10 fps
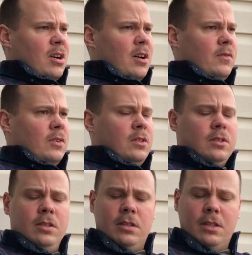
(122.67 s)
awful.
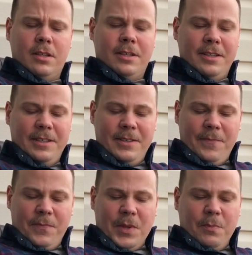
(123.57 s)

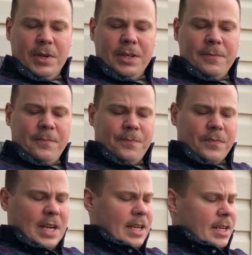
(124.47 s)
But
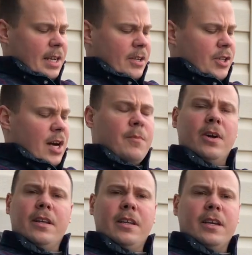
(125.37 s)
I didn't get a job or
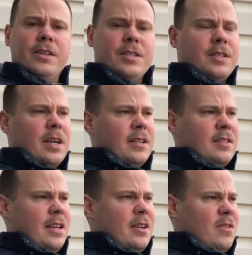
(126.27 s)
anything. I just kind of
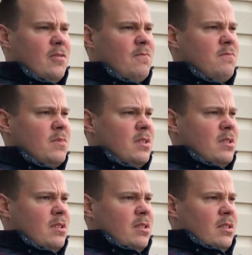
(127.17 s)
stayed at home,
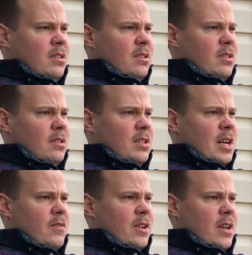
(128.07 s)

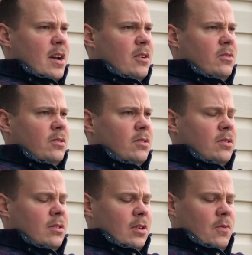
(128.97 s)
sat around the house.
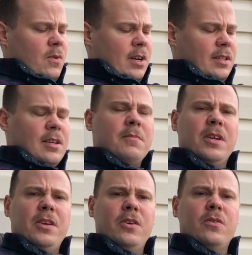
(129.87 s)
I wanted something to
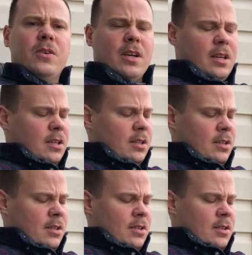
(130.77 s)
do, and I
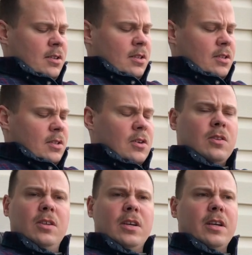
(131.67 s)

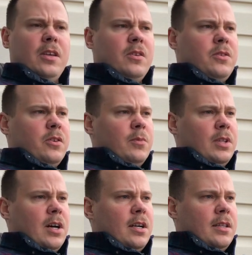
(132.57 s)
started looking at YouTube a
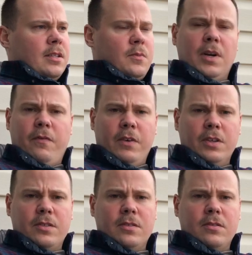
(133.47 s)
lot. And that's when I
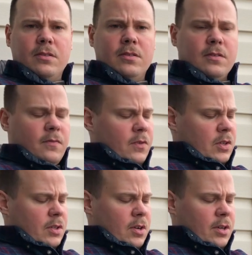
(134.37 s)
first
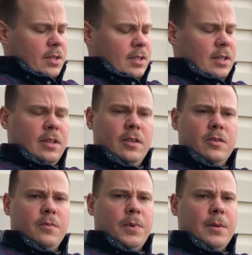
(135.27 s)
started to see the
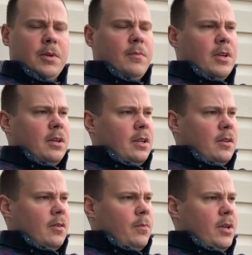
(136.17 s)
YouTube pipe community a
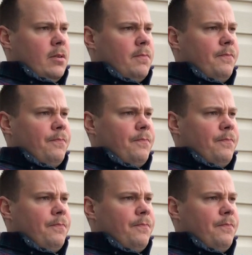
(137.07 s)
little bit.